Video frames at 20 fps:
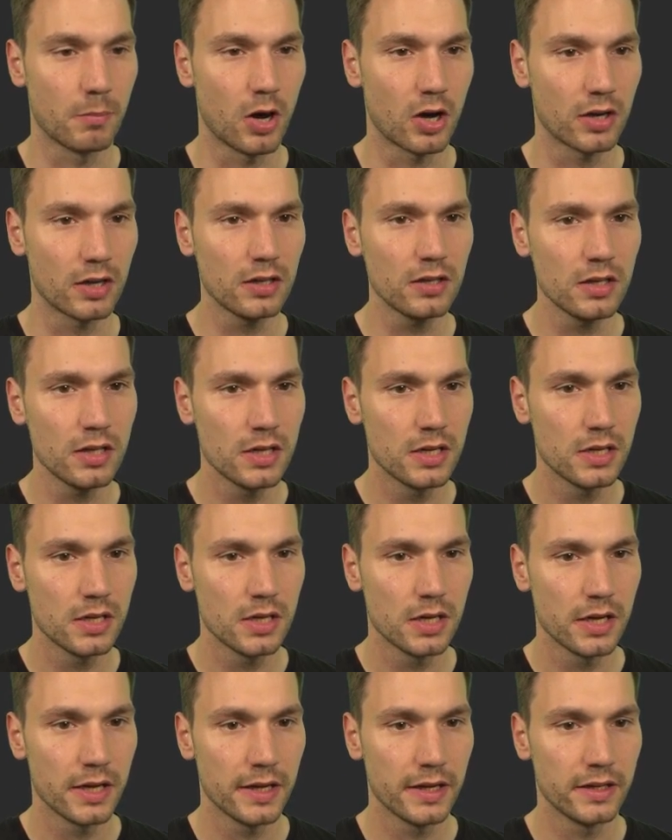model.
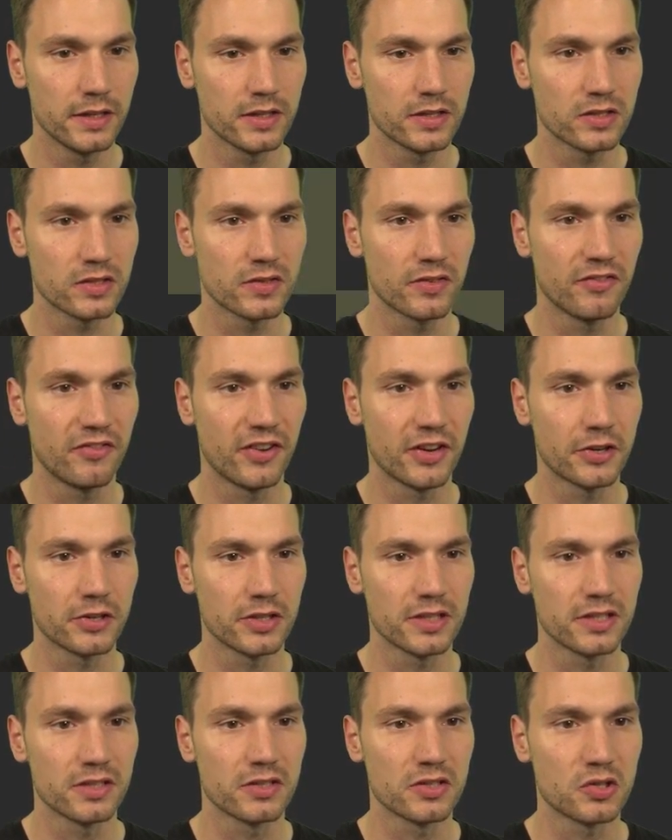It is
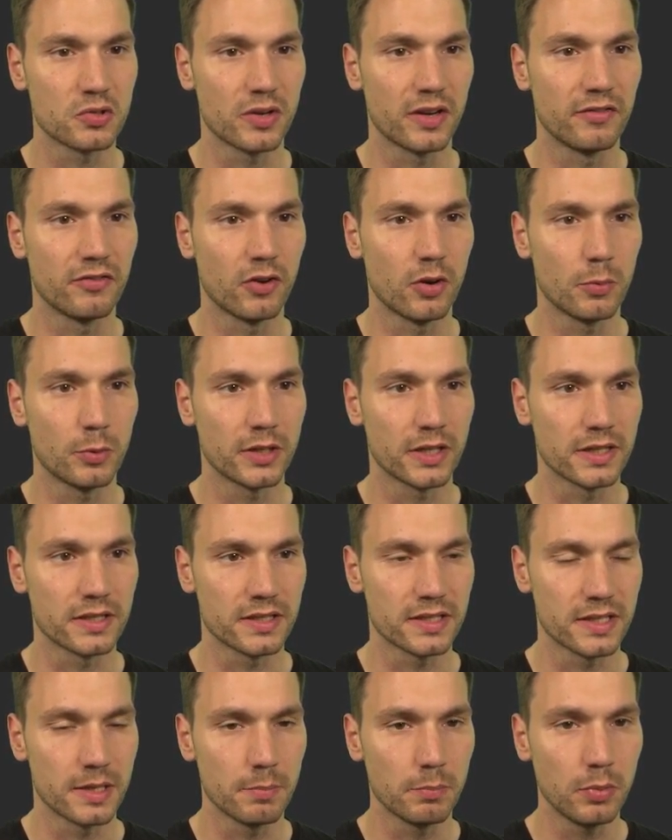fairly straightforward
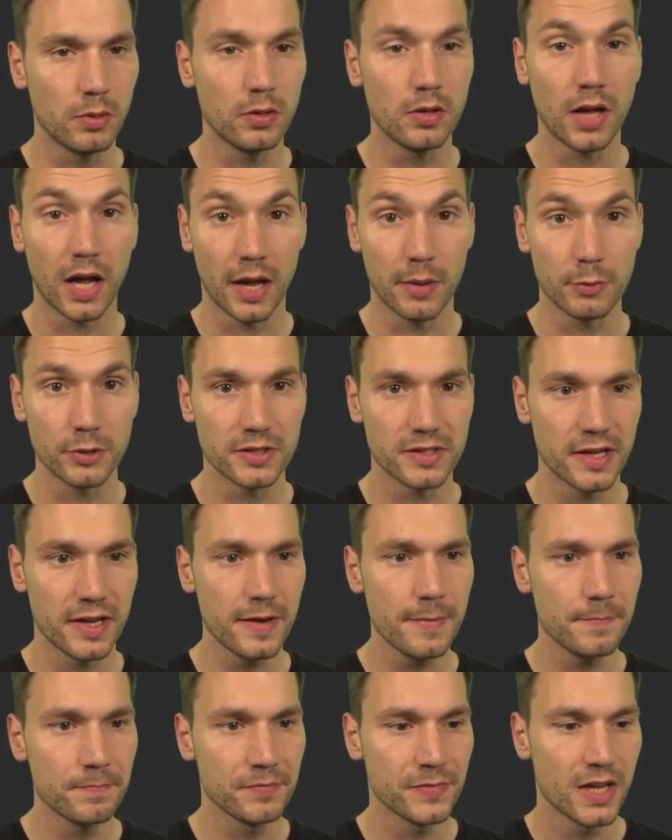and simple, I would
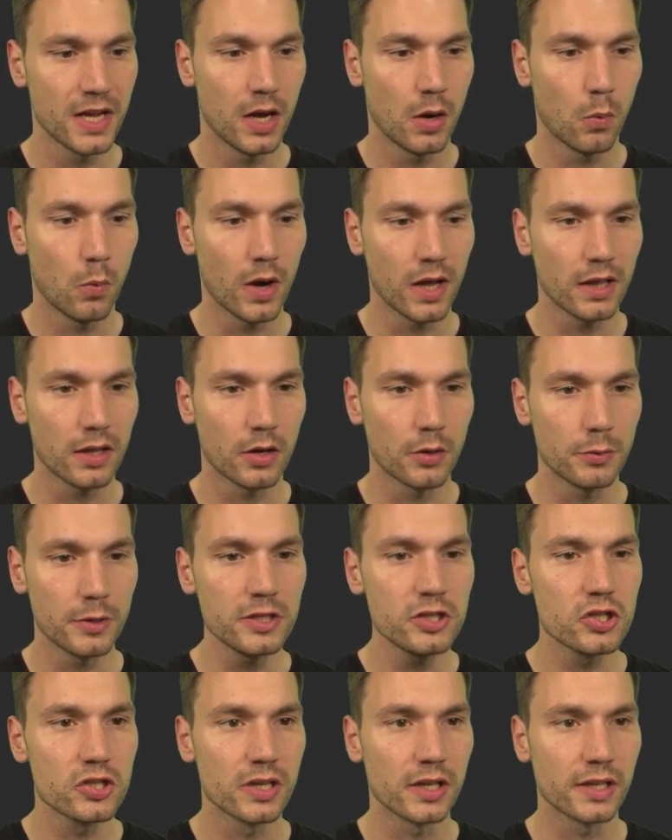say. Well,
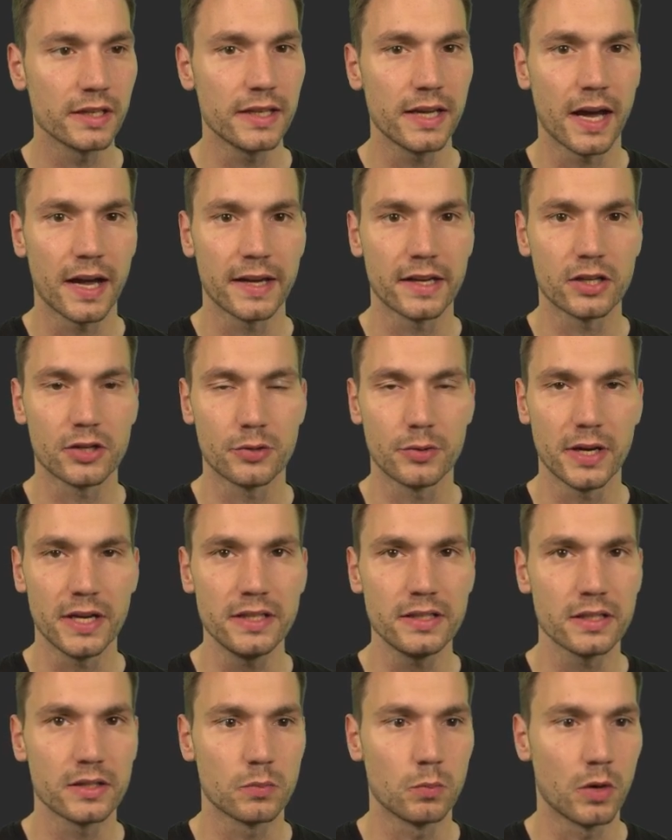originally I
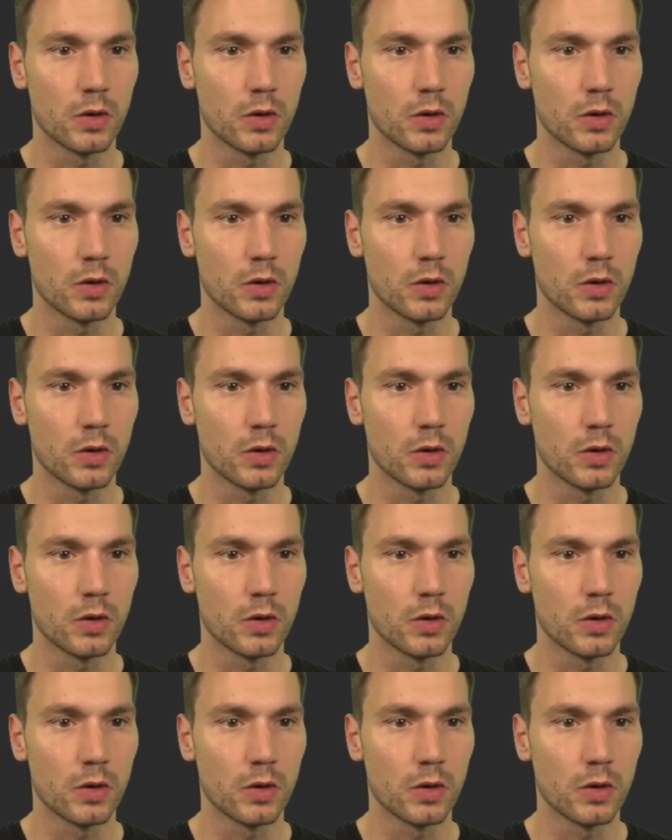created